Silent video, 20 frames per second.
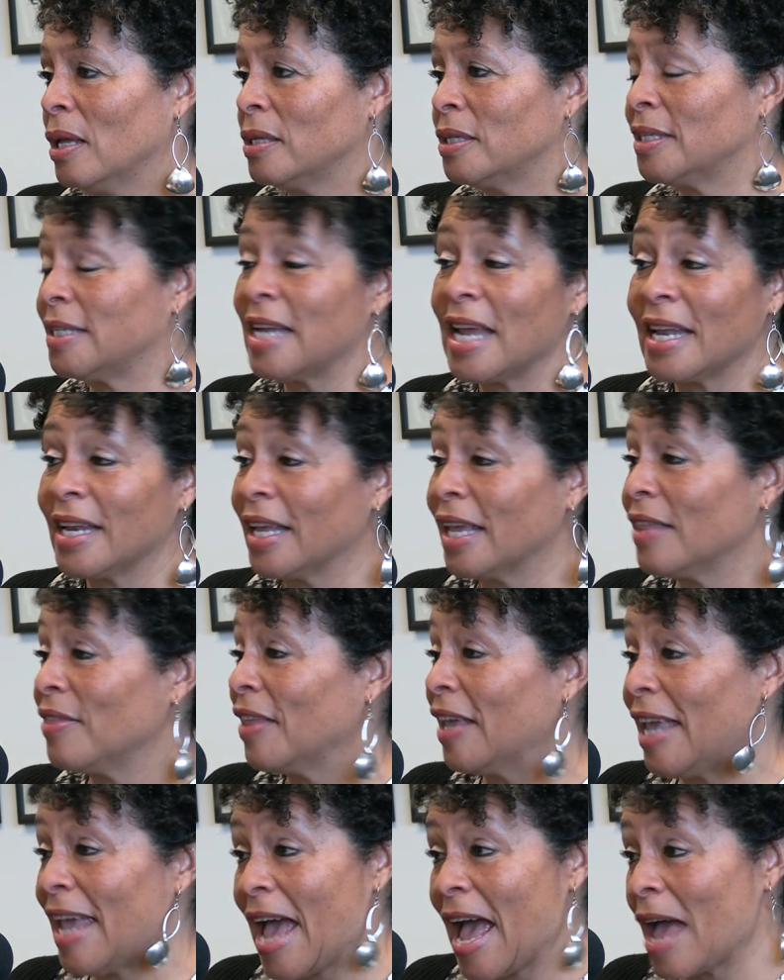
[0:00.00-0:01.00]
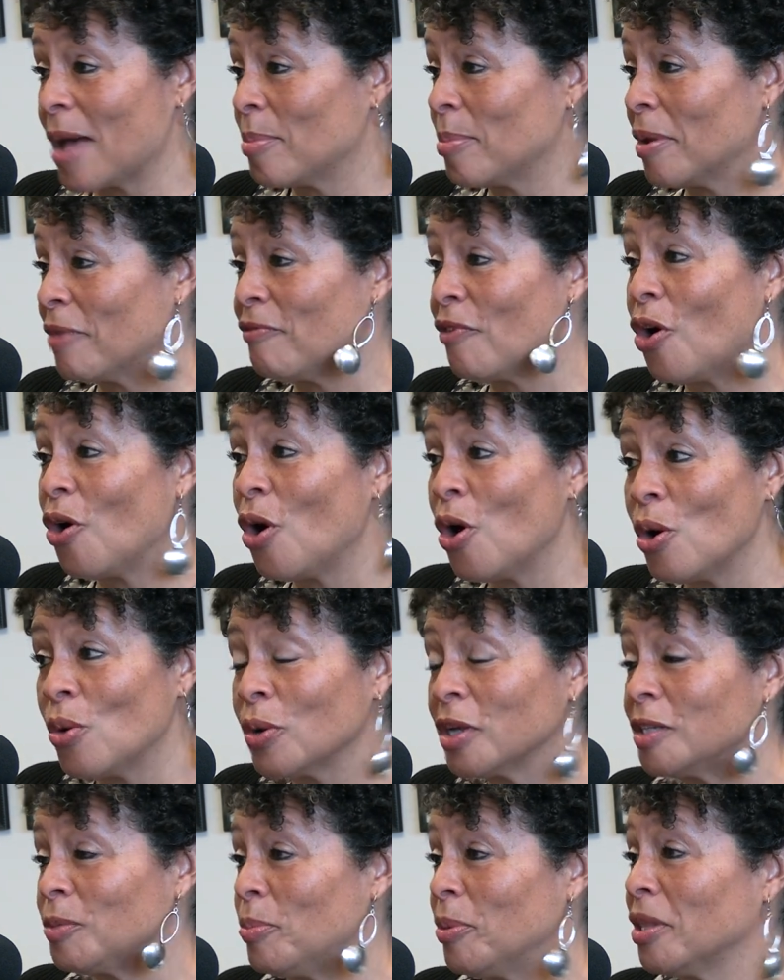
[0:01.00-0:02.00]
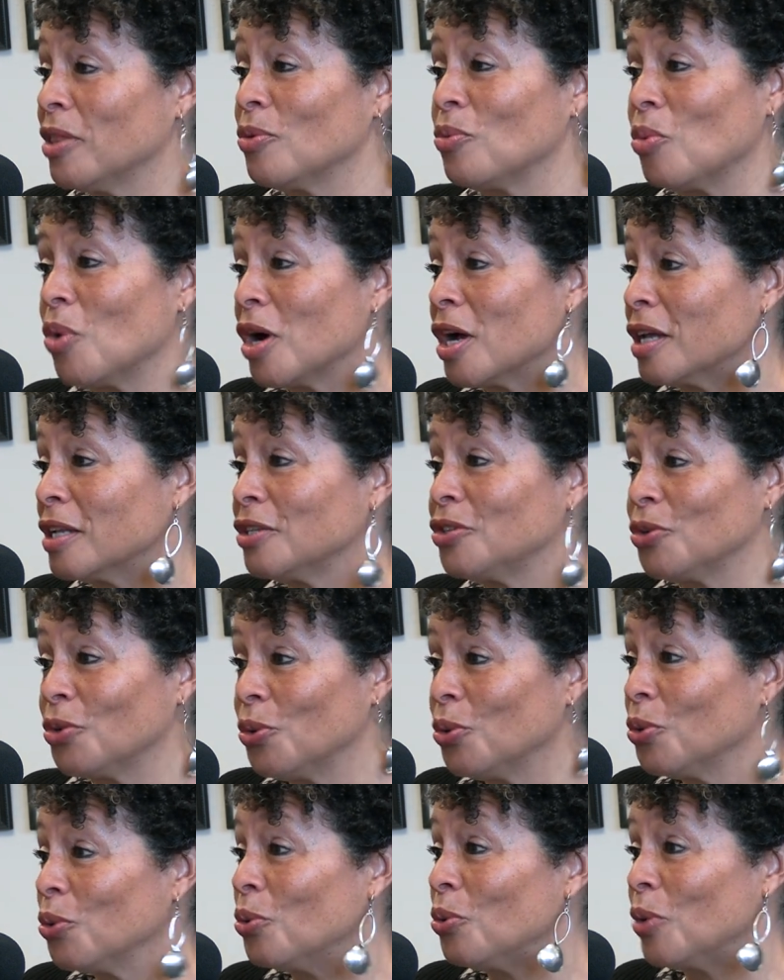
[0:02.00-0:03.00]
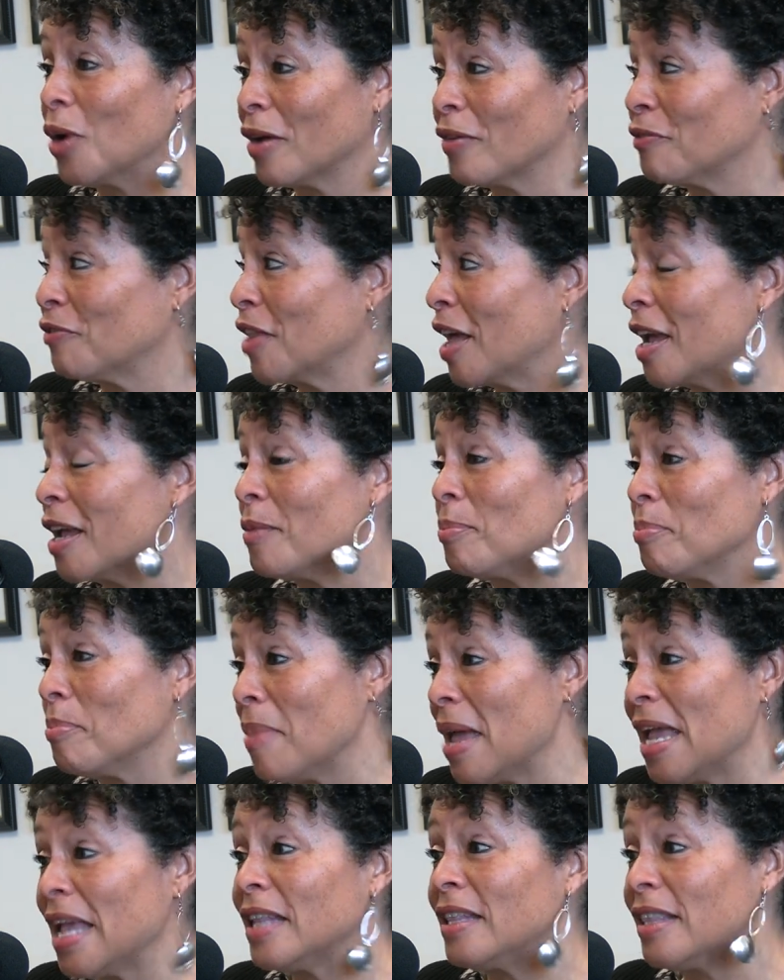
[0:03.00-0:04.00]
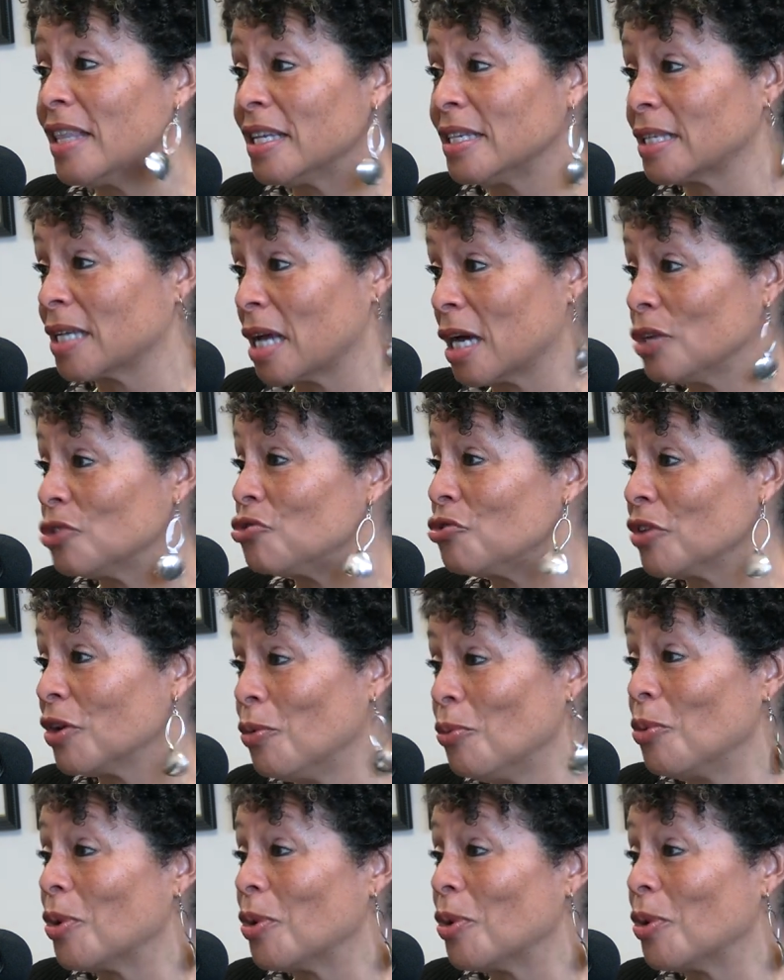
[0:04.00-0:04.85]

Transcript: standing in the gap, have always been the ones who have like made this country